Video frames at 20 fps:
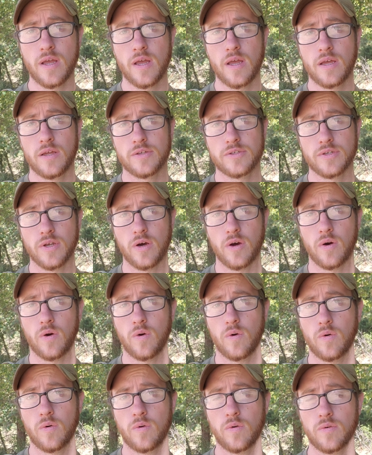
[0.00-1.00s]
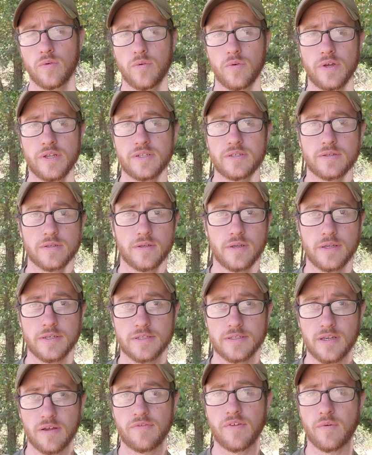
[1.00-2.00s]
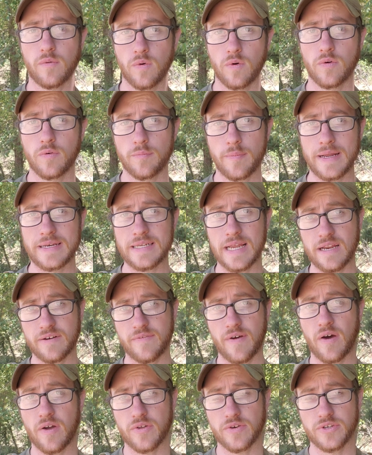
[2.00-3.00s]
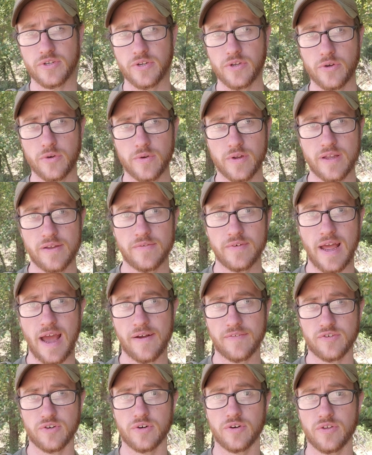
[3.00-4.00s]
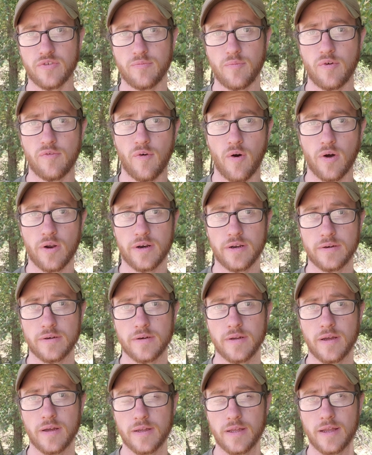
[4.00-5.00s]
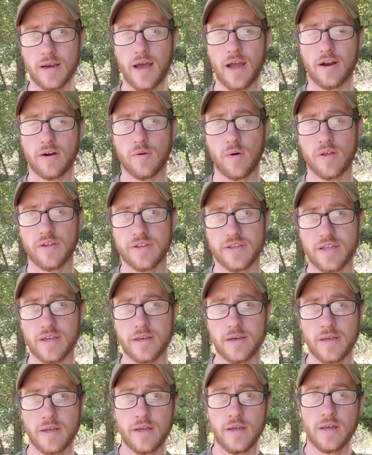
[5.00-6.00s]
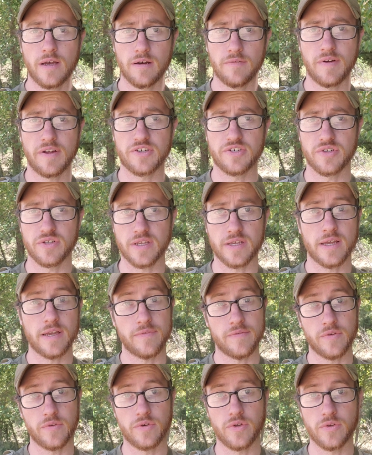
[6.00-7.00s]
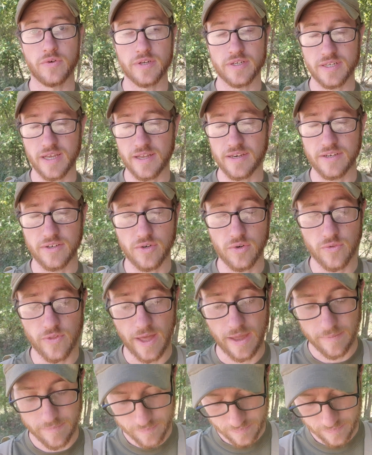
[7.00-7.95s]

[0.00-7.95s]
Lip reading: So it's stuff that will maintain value to you even after you move on and get higher quality kit eventually, if you do decide to do that.